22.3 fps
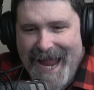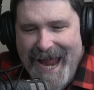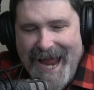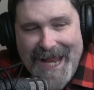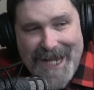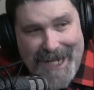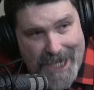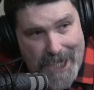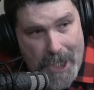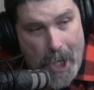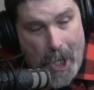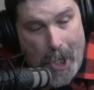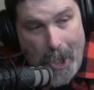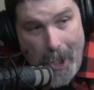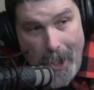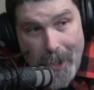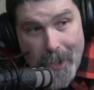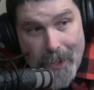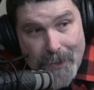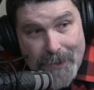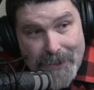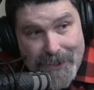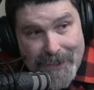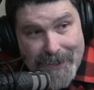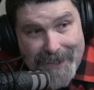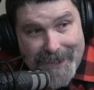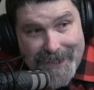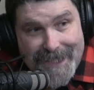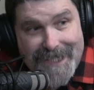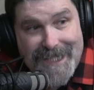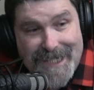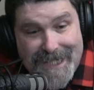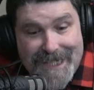And it hurt
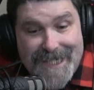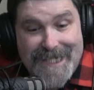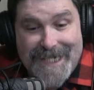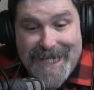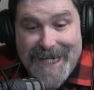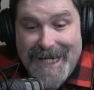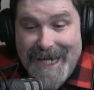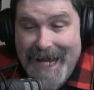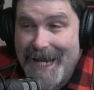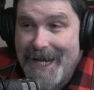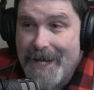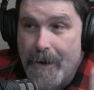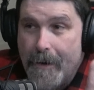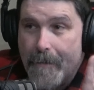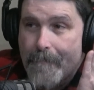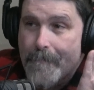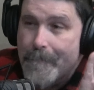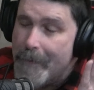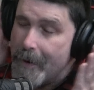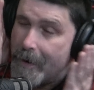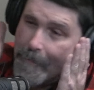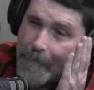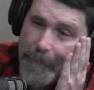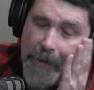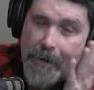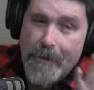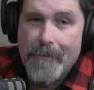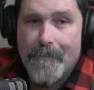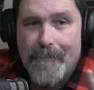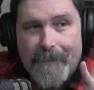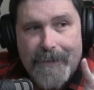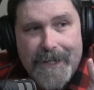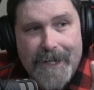to get, you know, boom,
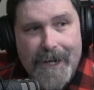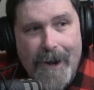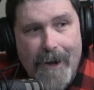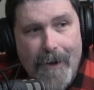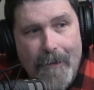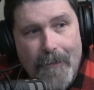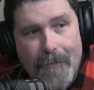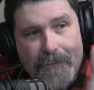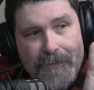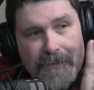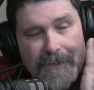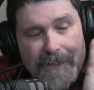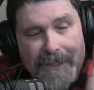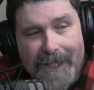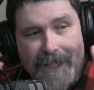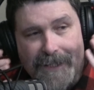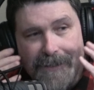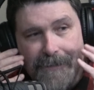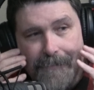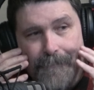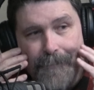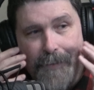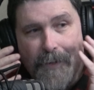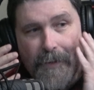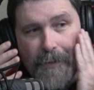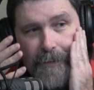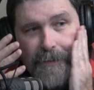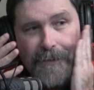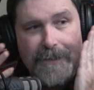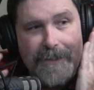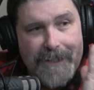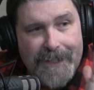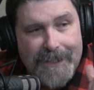boom, you know, so you got the
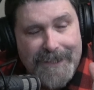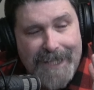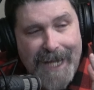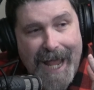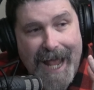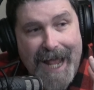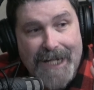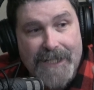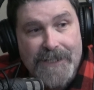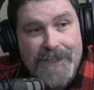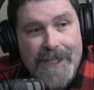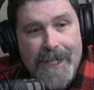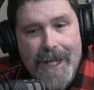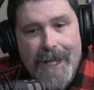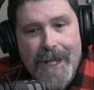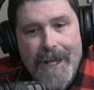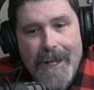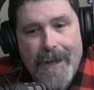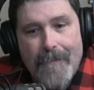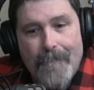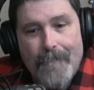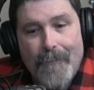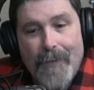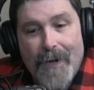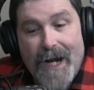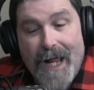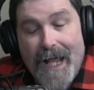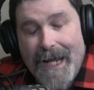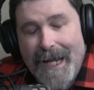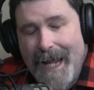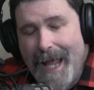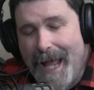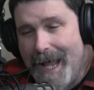boot, the tacks. But
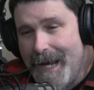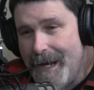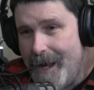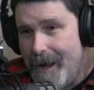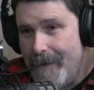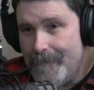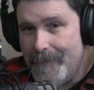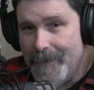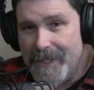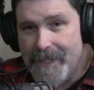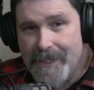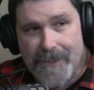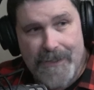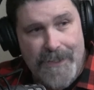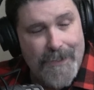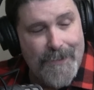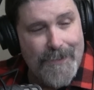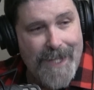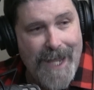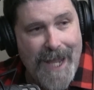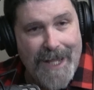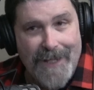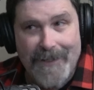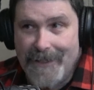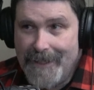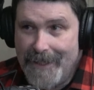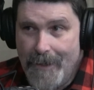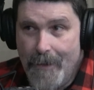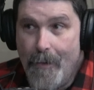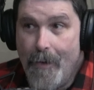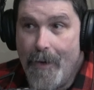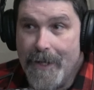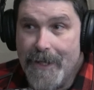I got up and you do that.
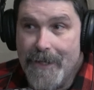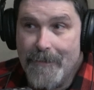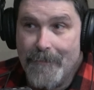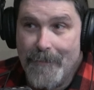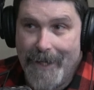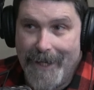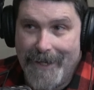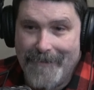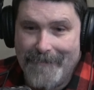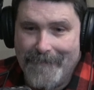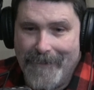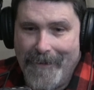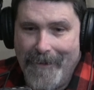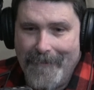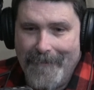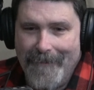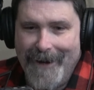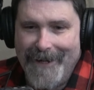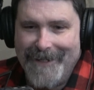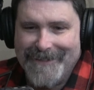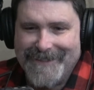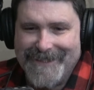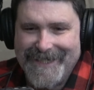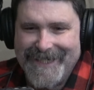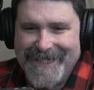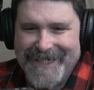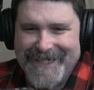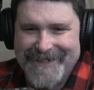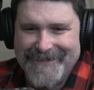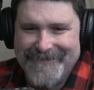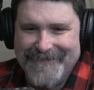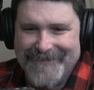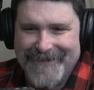You all, you in pro
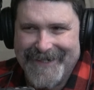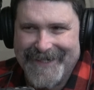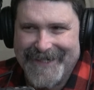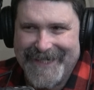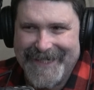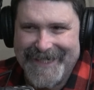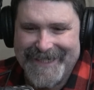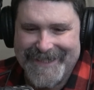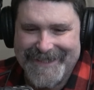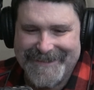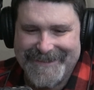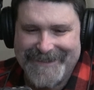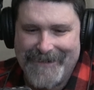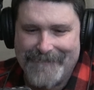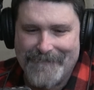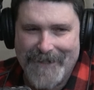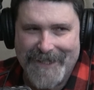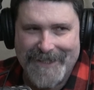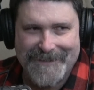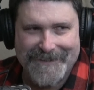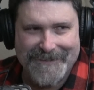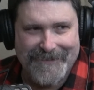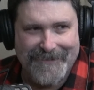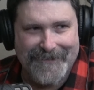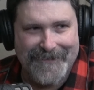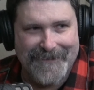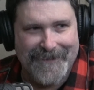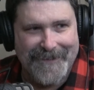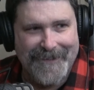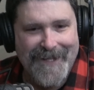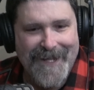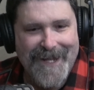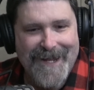wrestling, you work in a
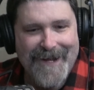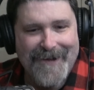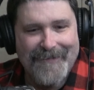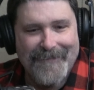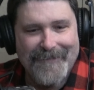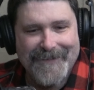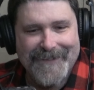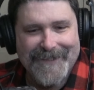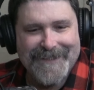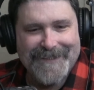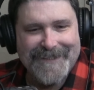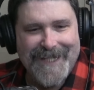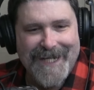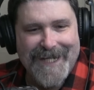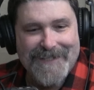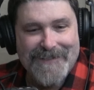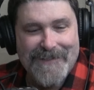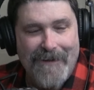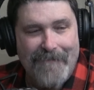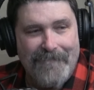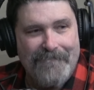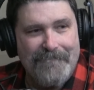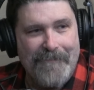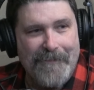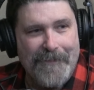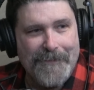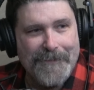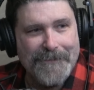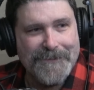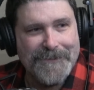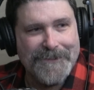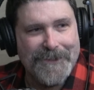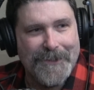semicircle, or in this case, a
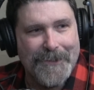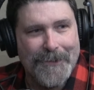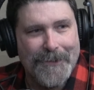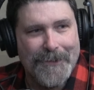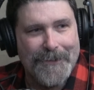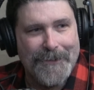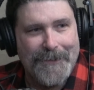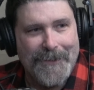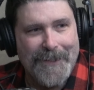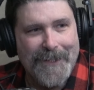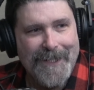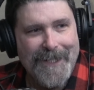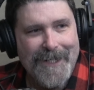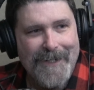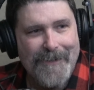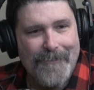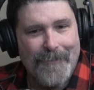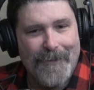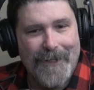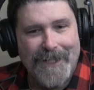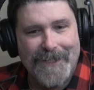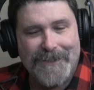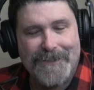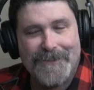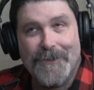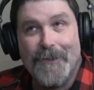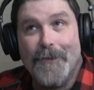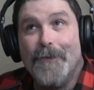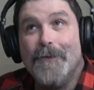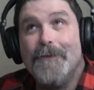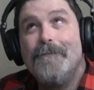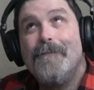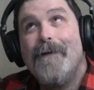full circle where I
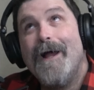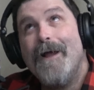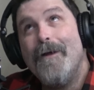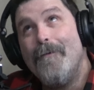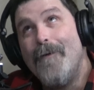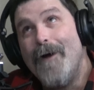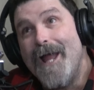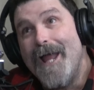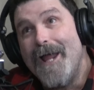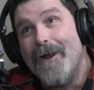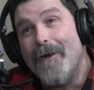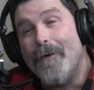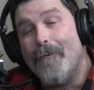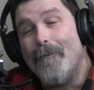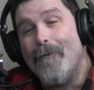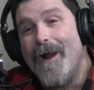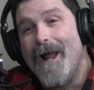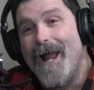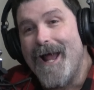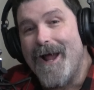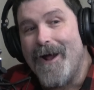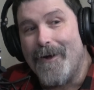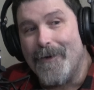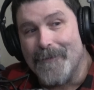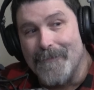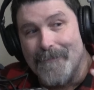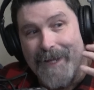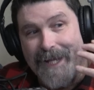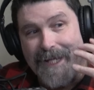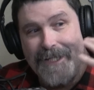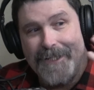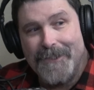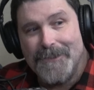sold my way around,
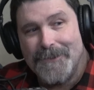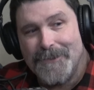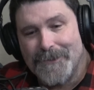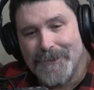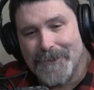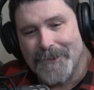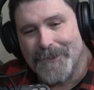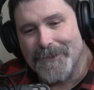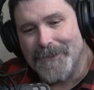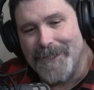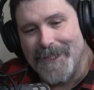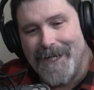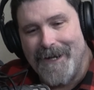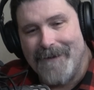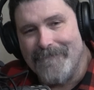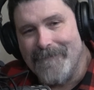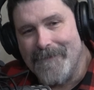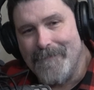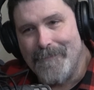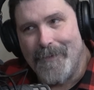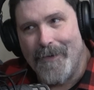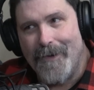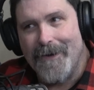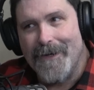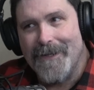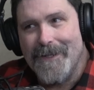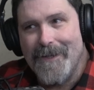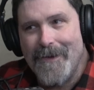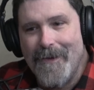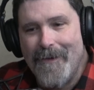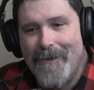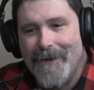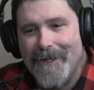making sure that every part of
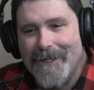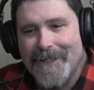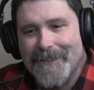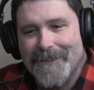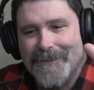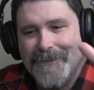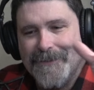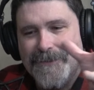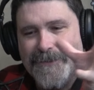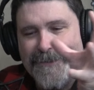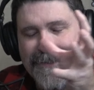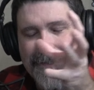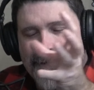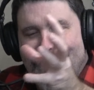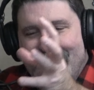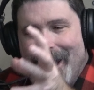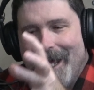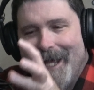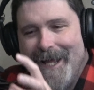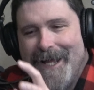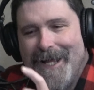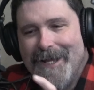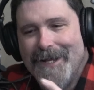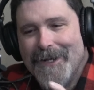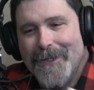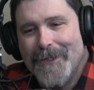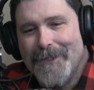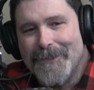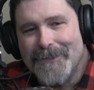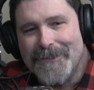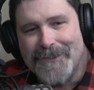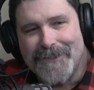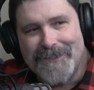the audience could uh,
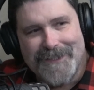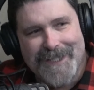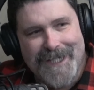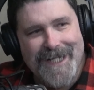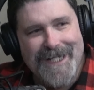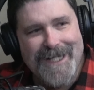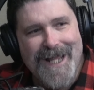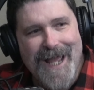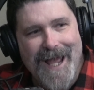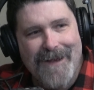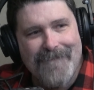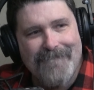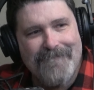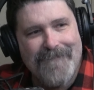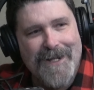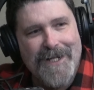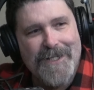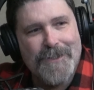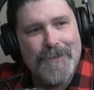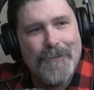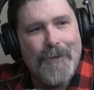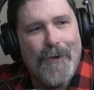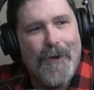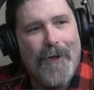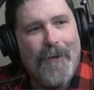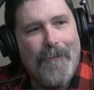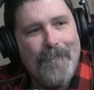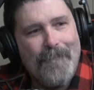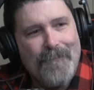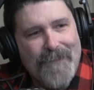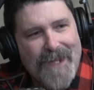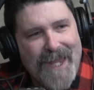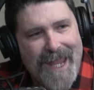could see, see that what, visual. See what just
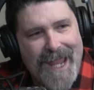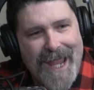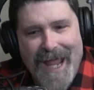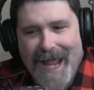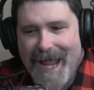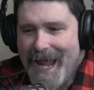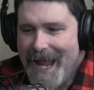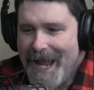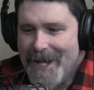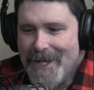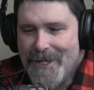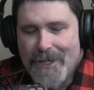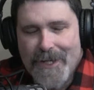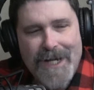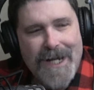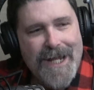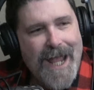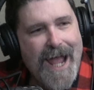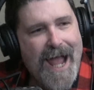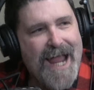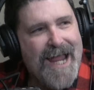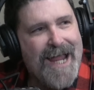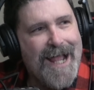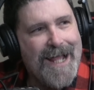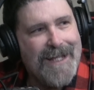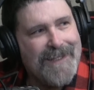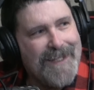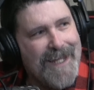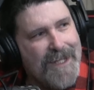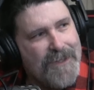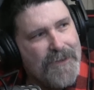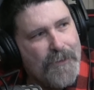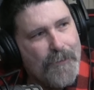happened to you. And you, I
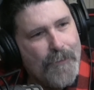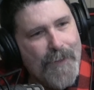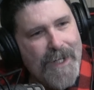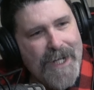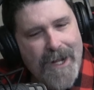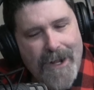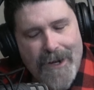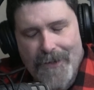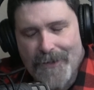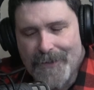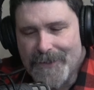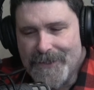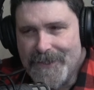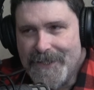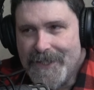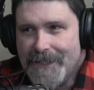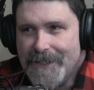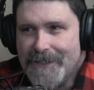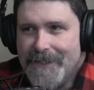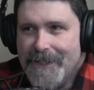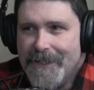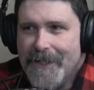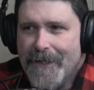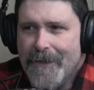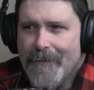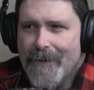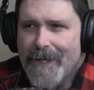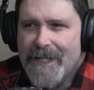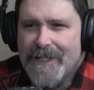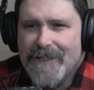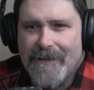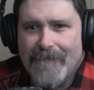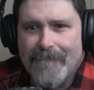got that 360
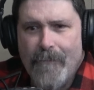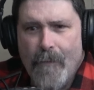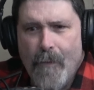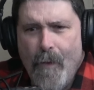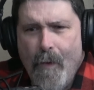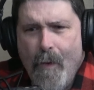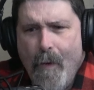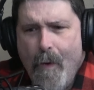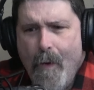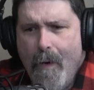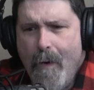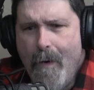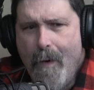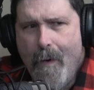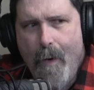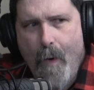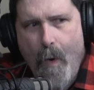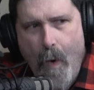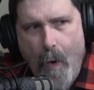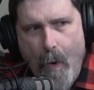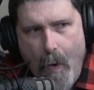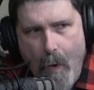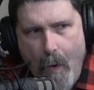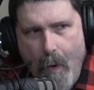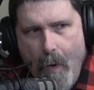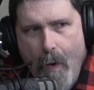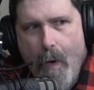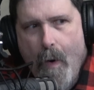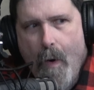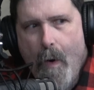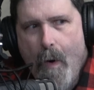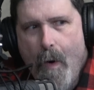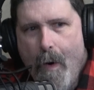degrees of oh,
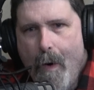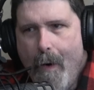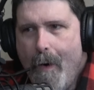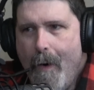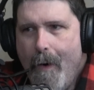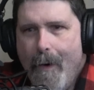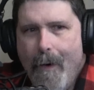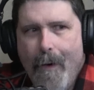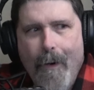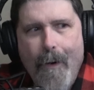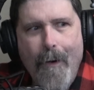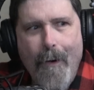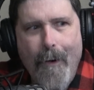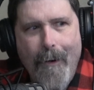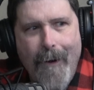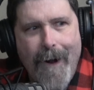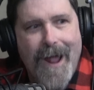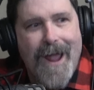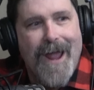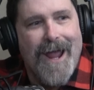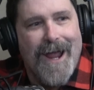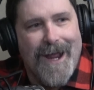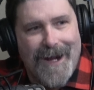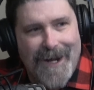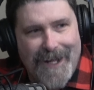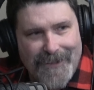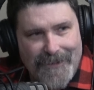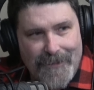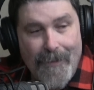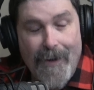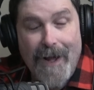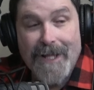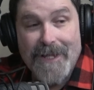oh, oh, and I
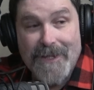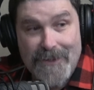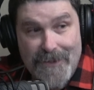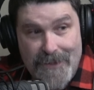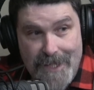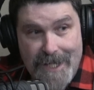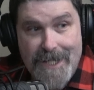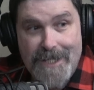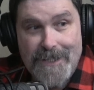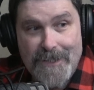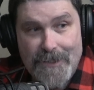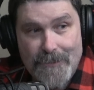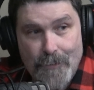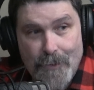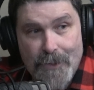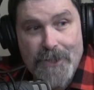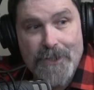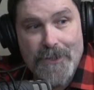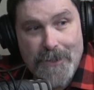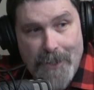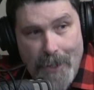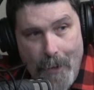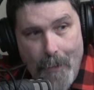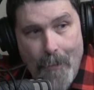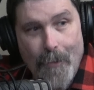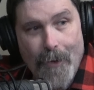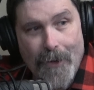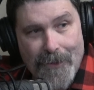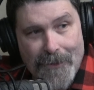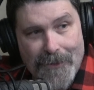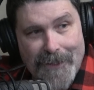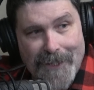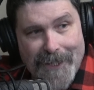thought this was so
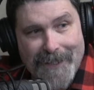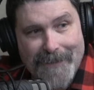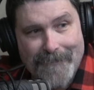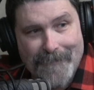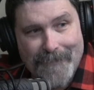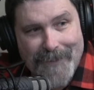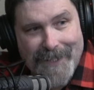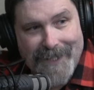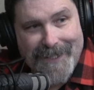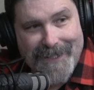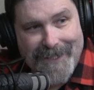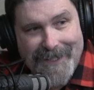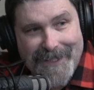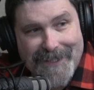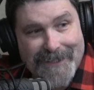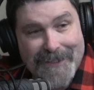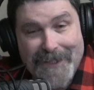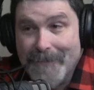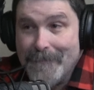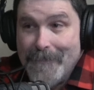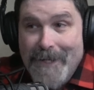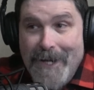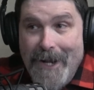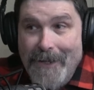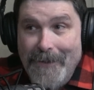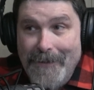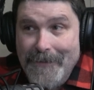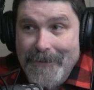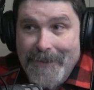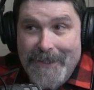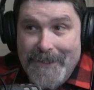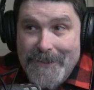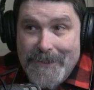worth it because there have been
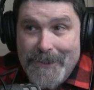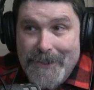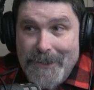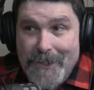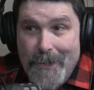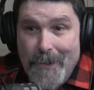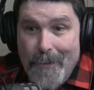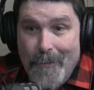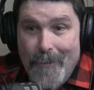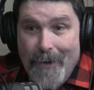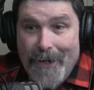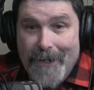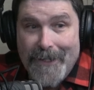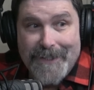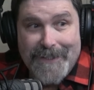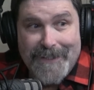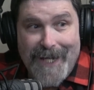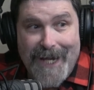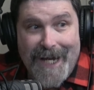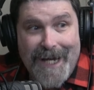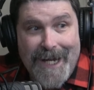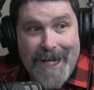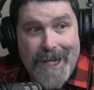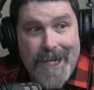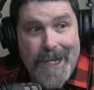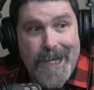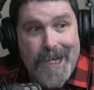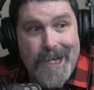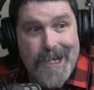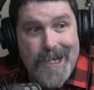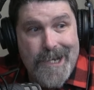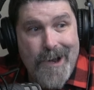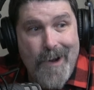other things you do where it's like
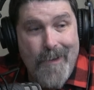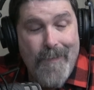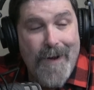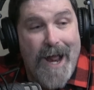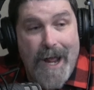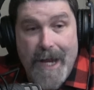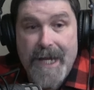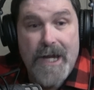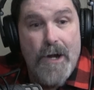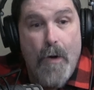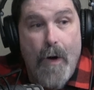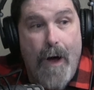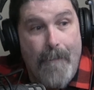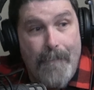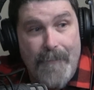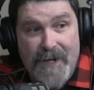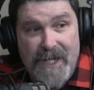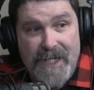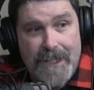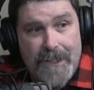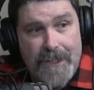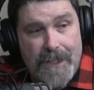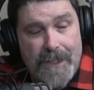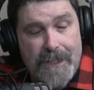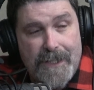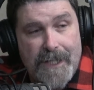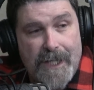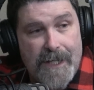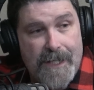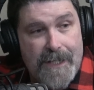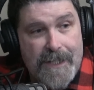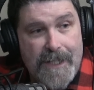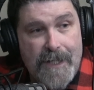nobody, you know, up until
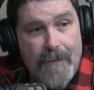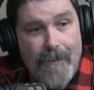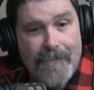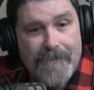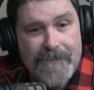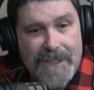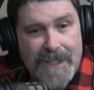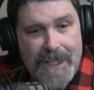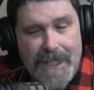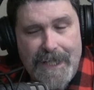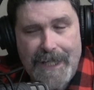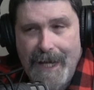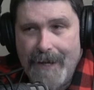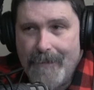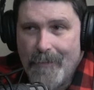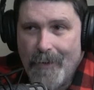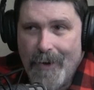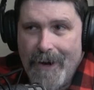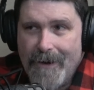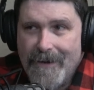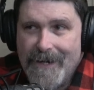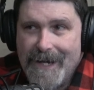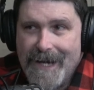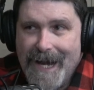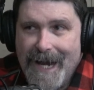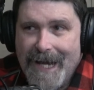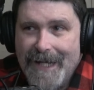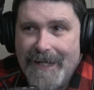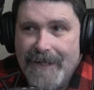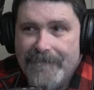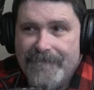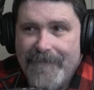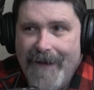the UFC came around in
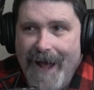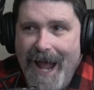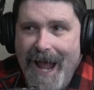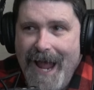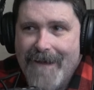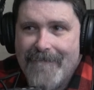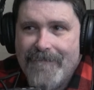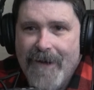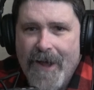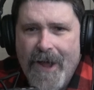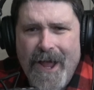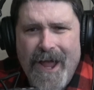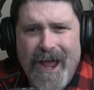'95